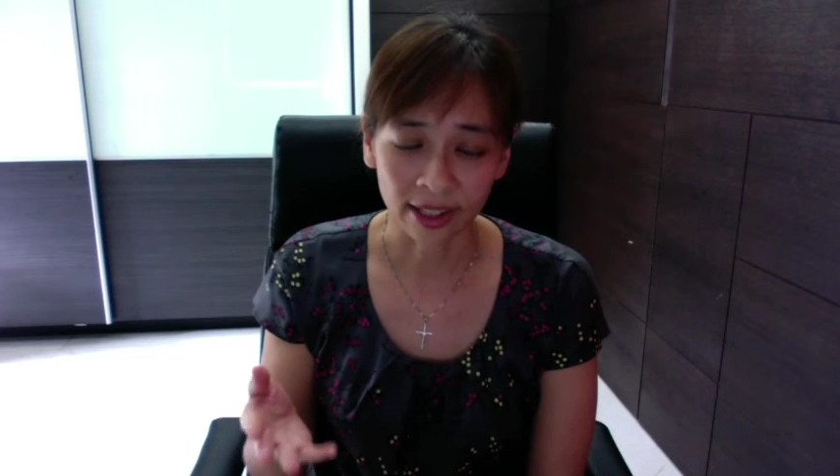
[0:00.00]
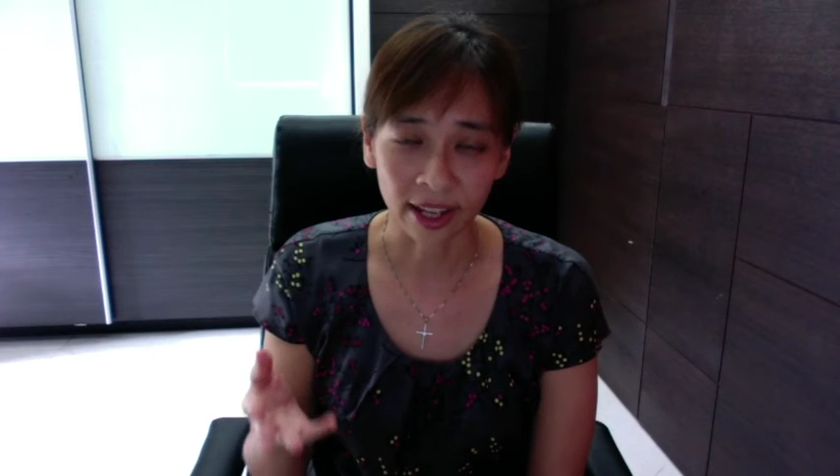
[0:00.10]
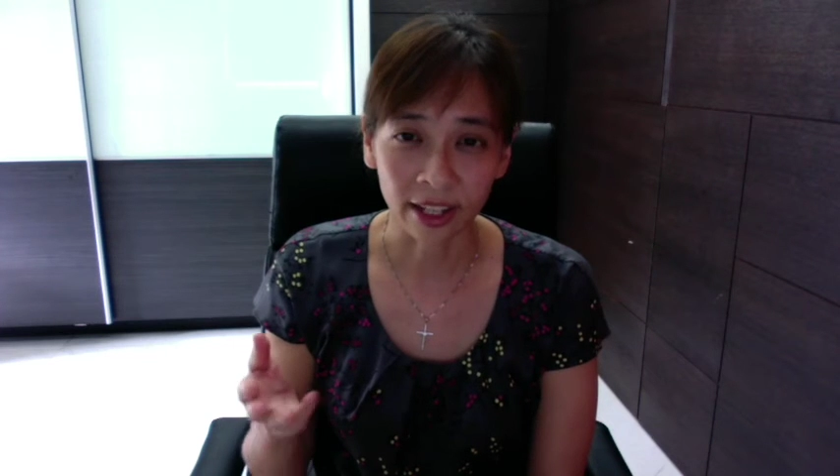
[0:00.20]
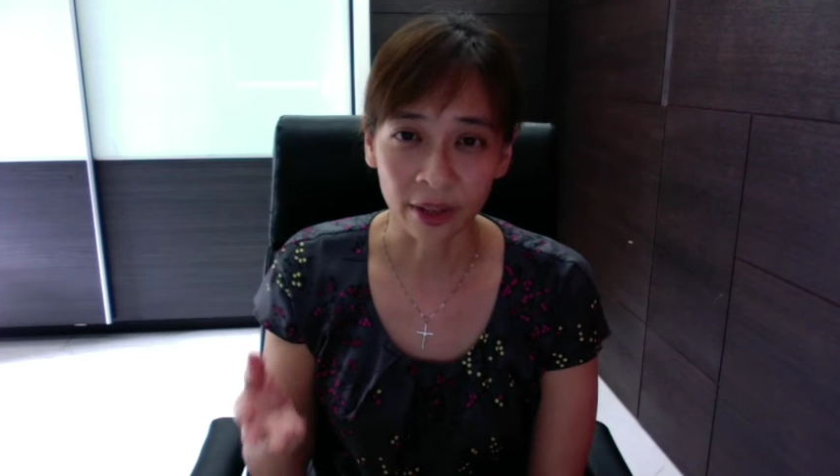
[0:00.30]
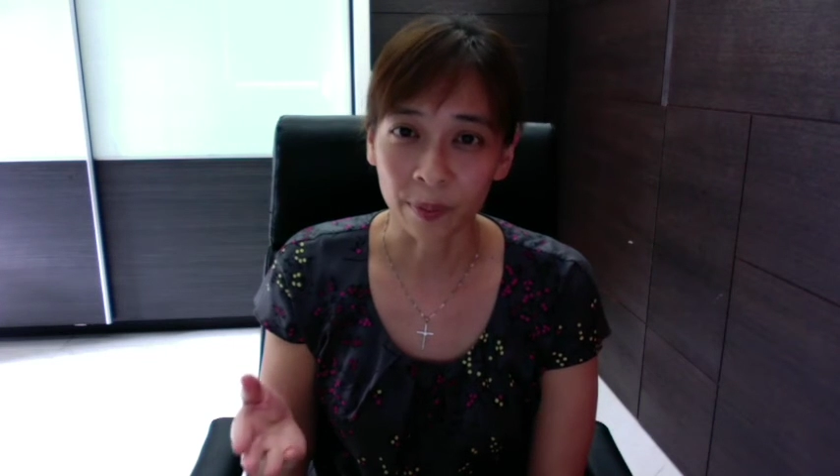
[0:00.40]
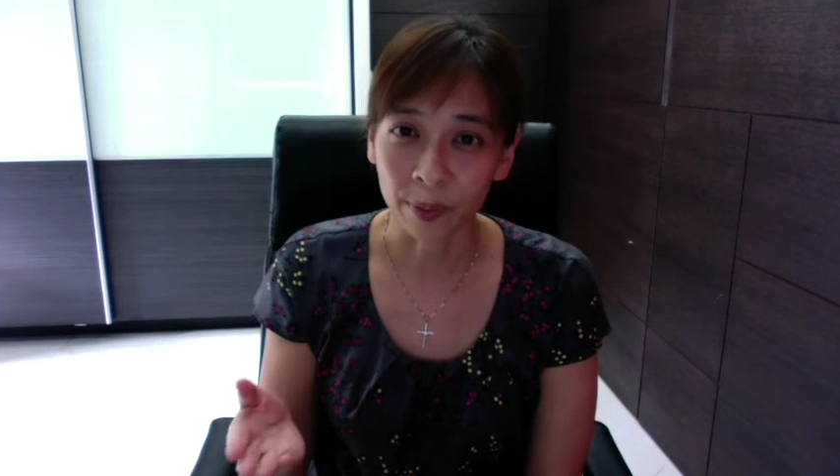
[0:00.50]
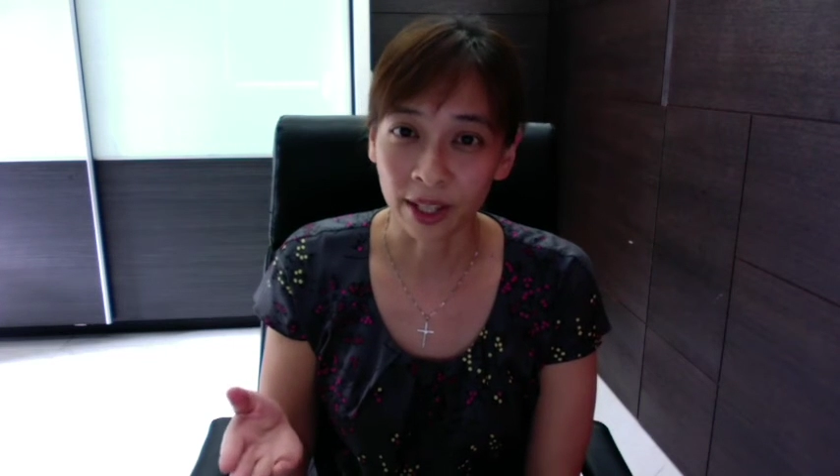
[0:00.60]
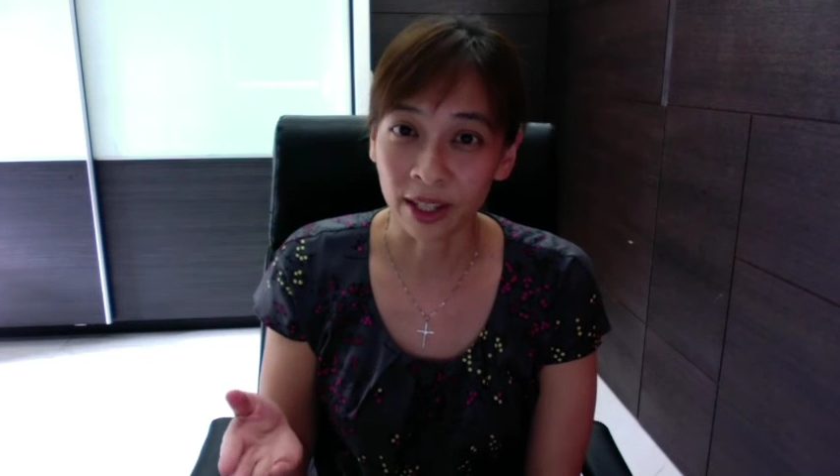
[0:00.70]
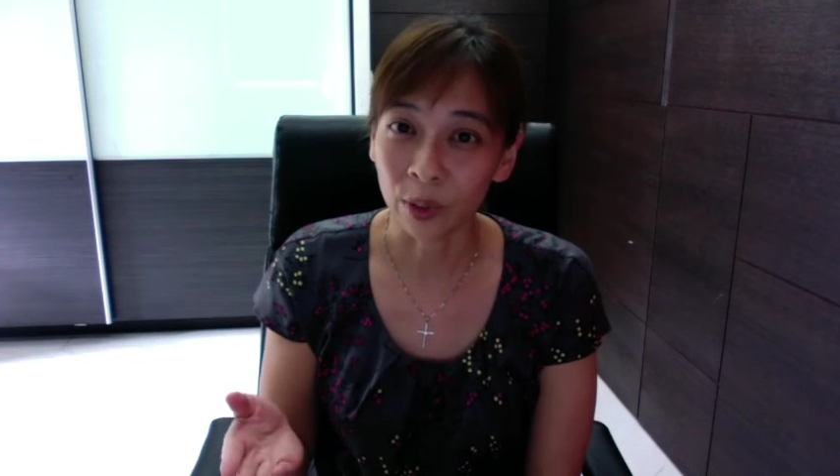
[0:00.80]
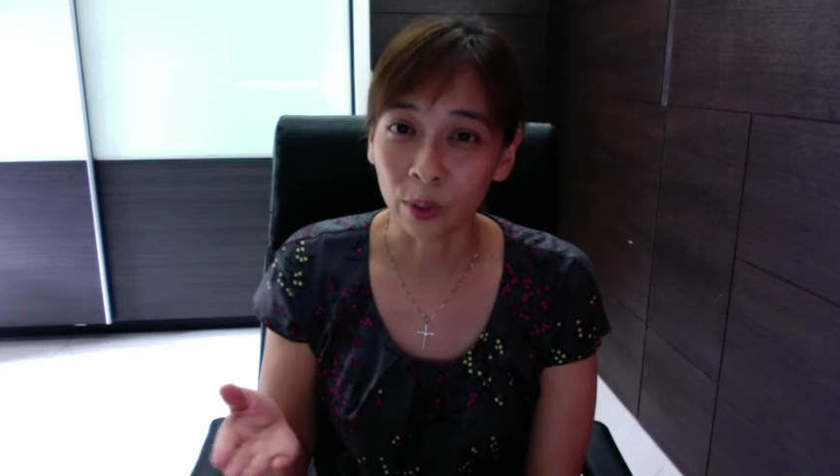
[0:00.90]
they can
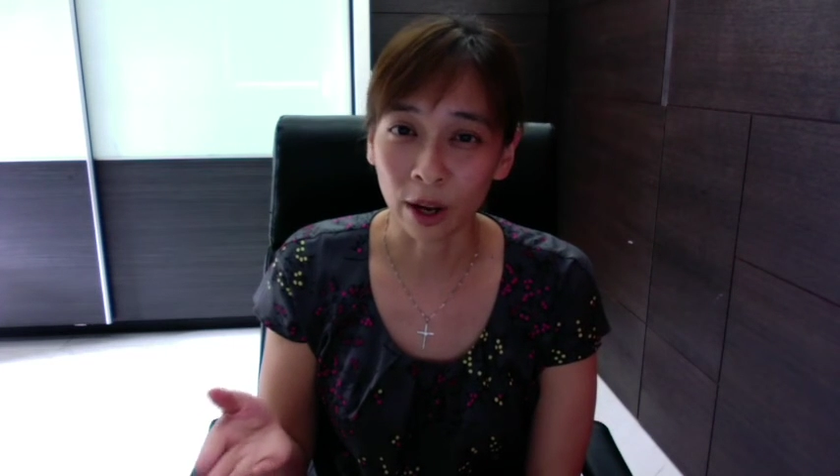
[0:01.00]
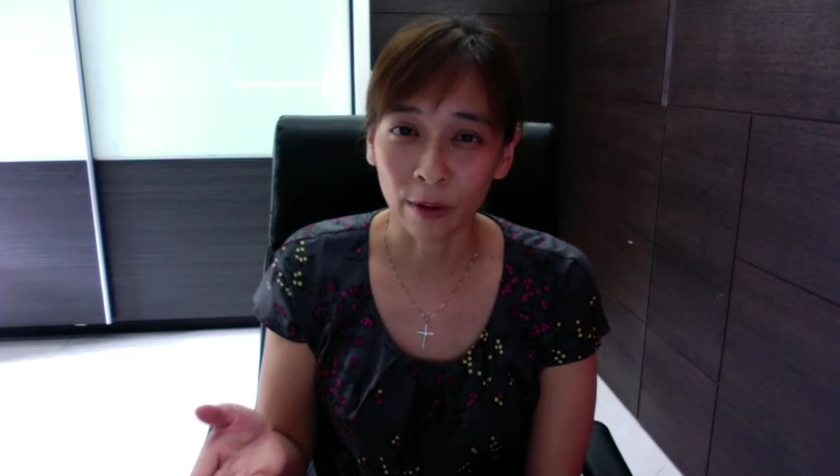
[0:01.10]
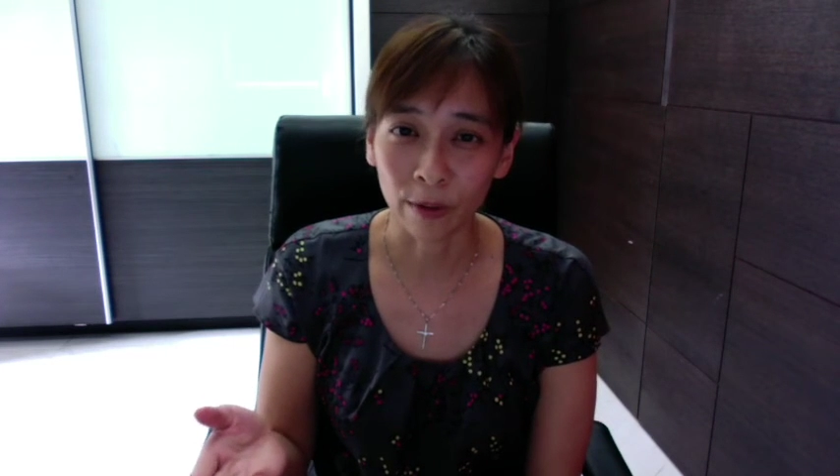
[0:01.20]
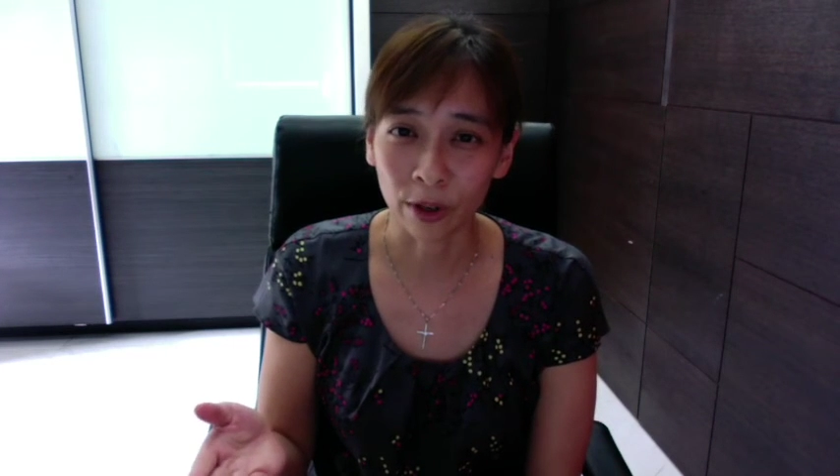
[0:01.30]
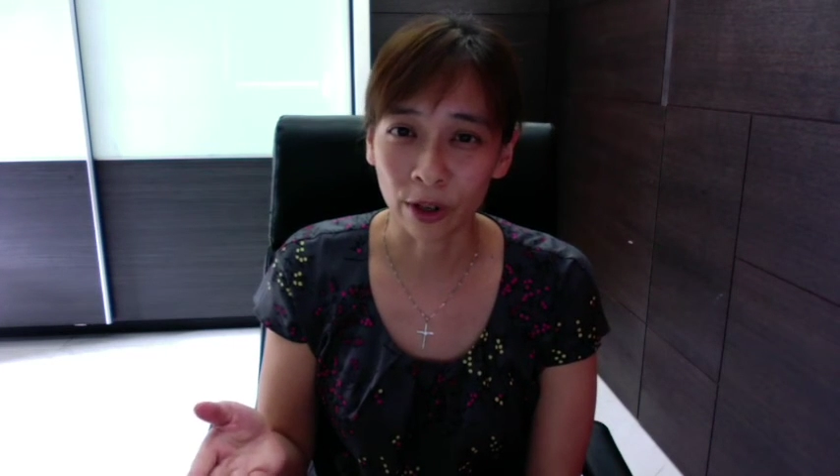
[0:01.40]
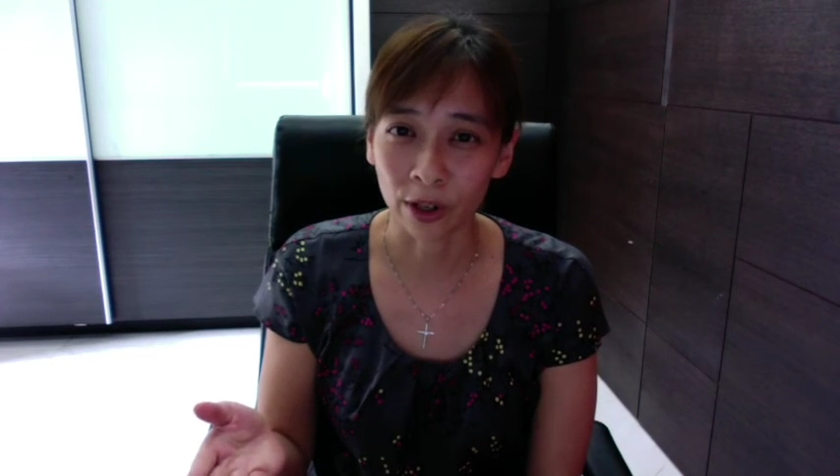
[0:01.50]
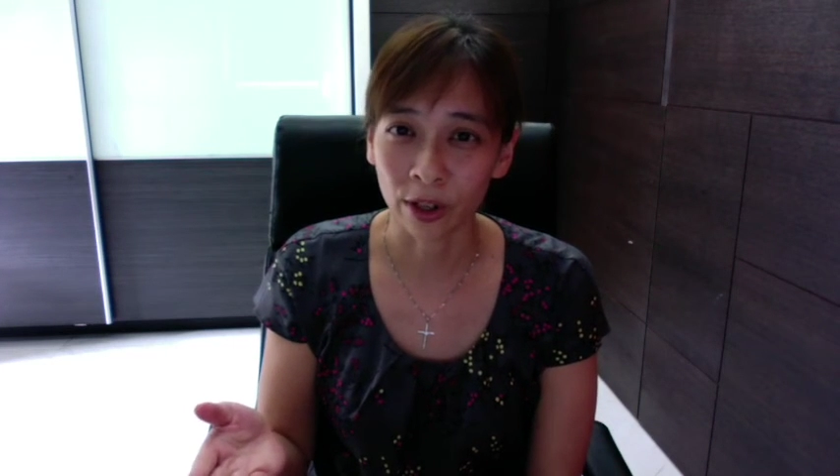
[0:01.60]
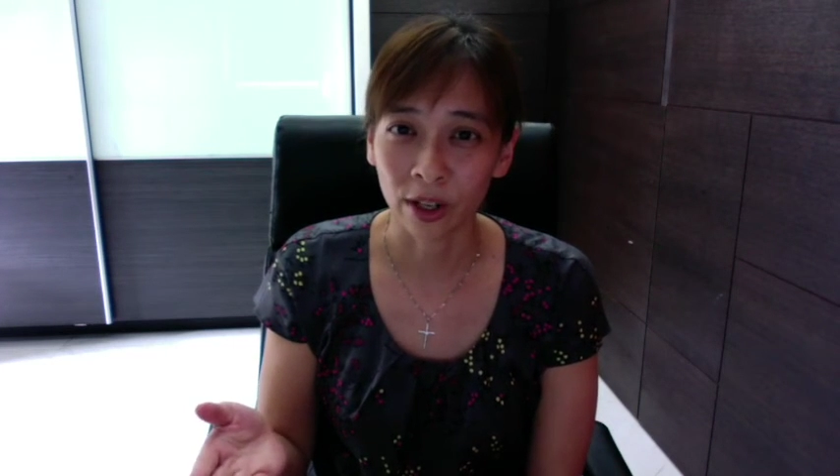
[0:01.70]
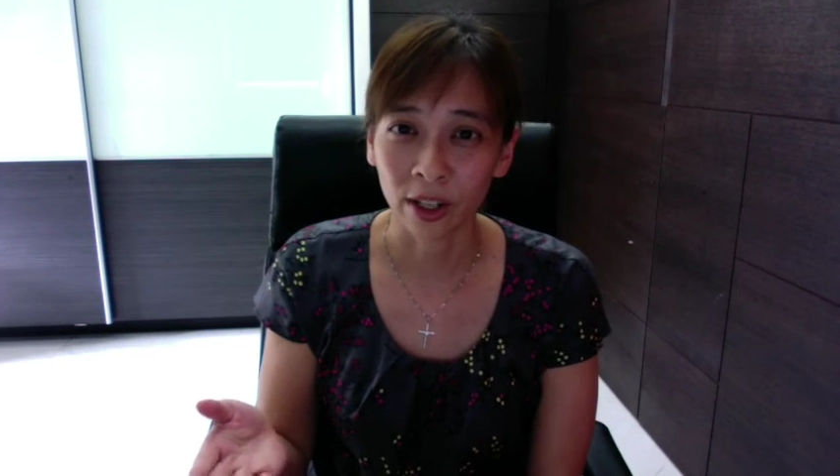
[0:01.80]
be whoever